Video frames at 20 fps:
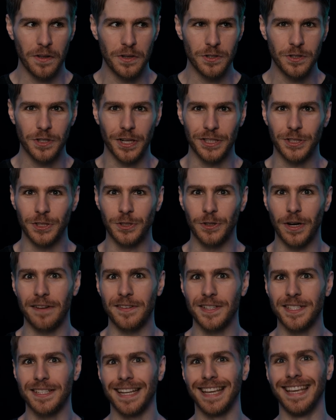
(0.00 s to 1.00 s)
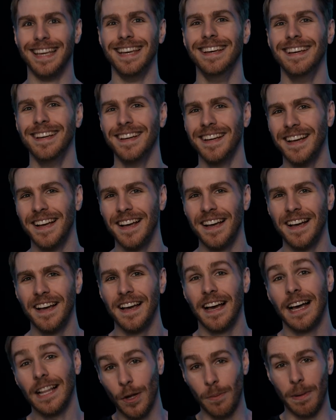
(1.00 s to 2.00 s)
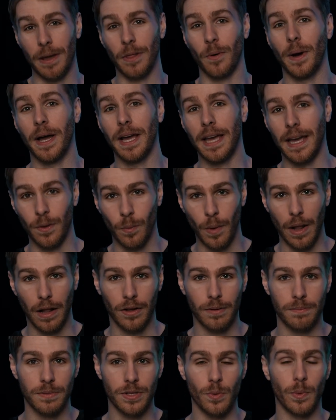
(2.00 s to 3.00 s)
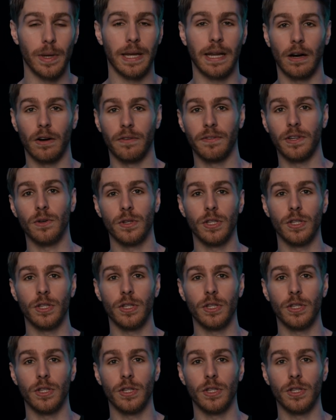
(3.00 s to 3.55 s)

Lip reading: Such a travesty. Hello, by the way, and welcome to the Week Air Review.